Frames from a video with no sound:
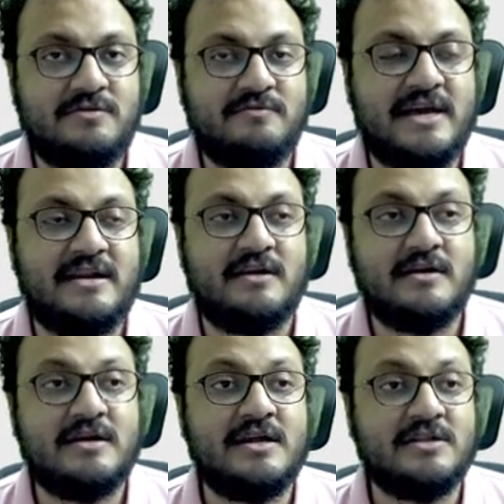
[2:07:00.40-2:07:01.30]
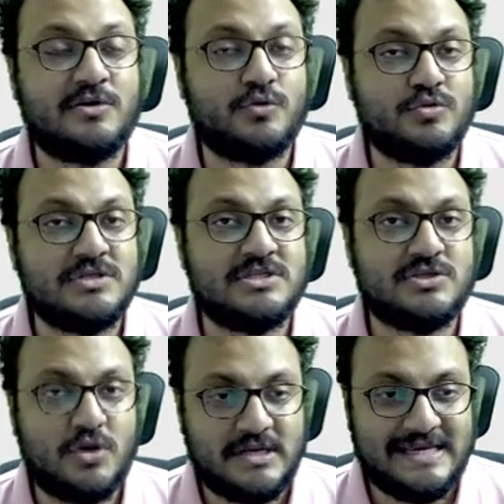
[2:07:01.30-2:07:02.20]
where learning the rules is
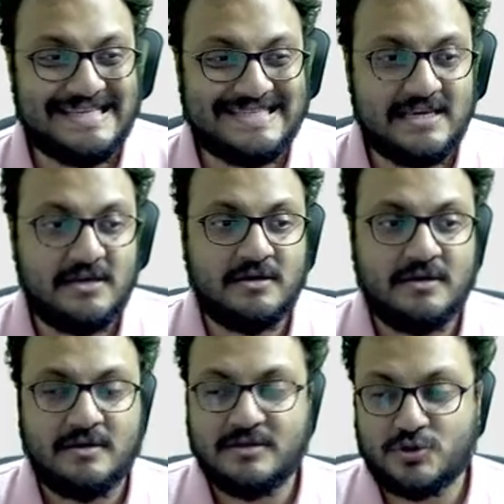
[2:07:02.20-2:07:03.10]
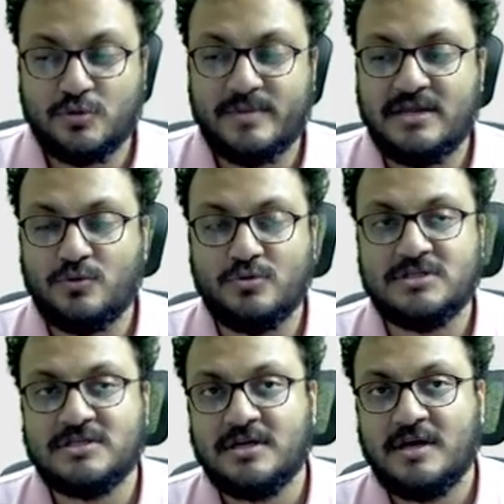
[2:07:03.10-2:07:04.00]
not easy. So many
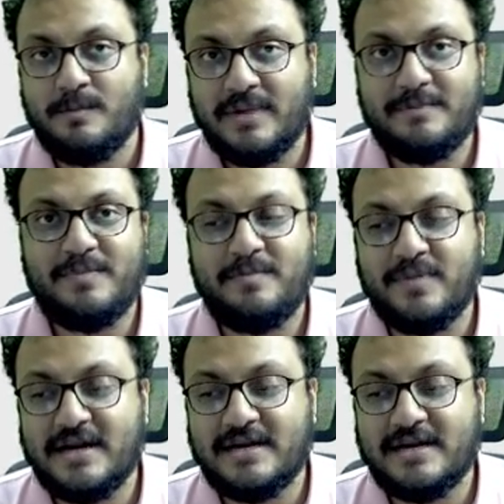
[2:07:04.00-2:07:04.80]
rules but people are